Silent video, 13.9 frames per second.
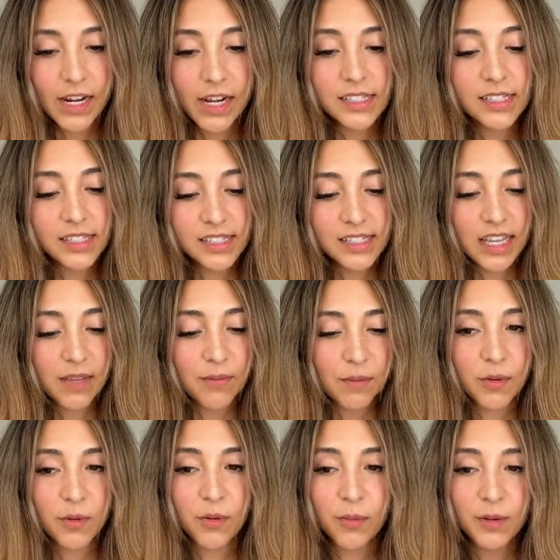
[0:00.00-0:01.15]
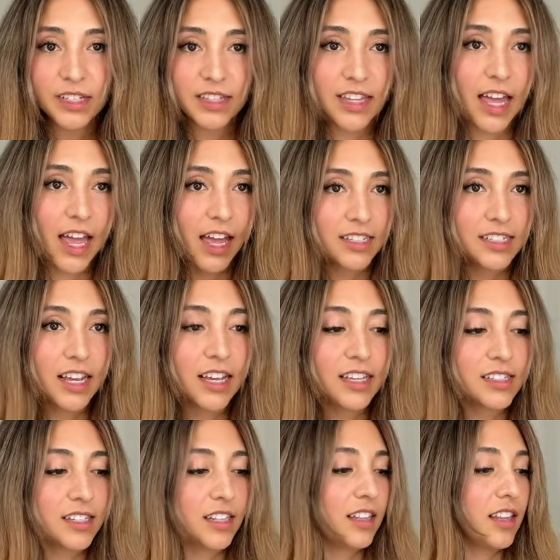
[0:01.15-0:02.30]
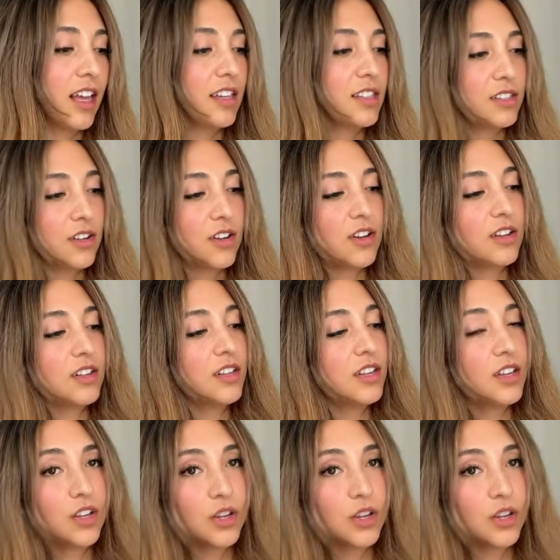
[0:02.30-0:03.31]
It has the same, remember when we did the egg test in the last haul?